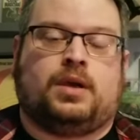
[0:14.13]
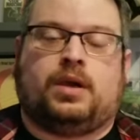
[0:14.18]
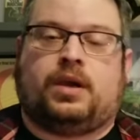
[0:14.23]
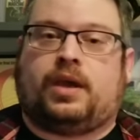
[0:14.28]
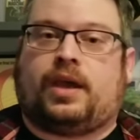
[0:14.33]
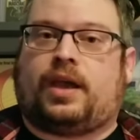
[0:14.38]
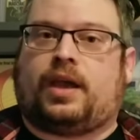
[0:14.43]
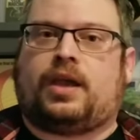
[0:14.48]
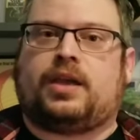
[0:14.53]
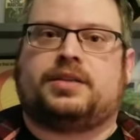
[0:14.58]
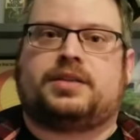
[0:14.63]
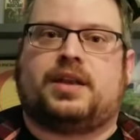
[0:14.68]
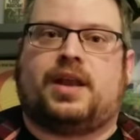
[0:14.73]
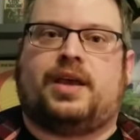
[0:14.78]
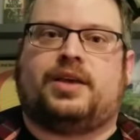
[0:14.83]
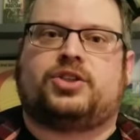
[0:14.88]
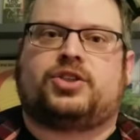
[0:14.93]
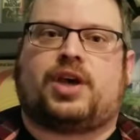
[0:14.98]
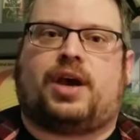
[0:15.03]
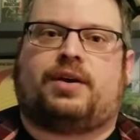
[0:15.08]
And
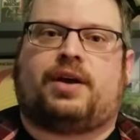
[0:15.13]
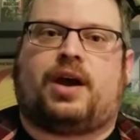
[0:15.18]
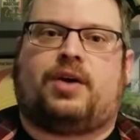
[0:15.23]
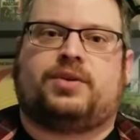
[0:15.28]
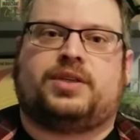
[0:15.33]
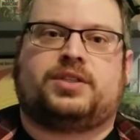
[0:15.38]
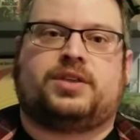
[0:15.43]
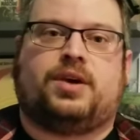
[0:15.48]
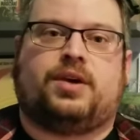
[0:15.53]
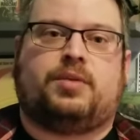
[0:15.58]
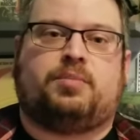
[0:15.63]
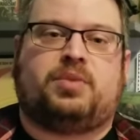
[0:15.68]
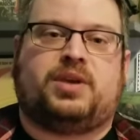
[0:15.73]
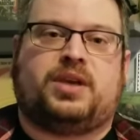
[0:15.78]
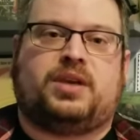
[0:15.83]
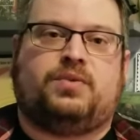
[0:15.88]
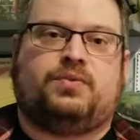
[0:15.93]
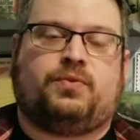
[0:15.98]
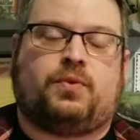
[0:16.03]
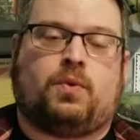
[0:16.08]
today's shout out is going to
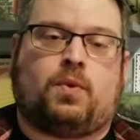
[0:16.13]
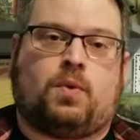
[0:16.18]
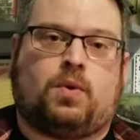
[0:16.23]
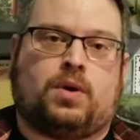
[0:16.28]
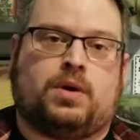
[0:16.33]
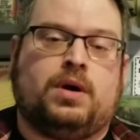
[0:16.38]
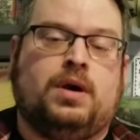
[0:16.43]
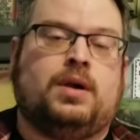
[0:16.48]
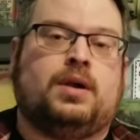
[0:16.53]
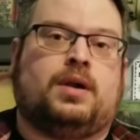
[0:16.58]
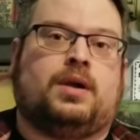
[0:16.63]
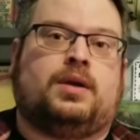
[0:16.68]
be for,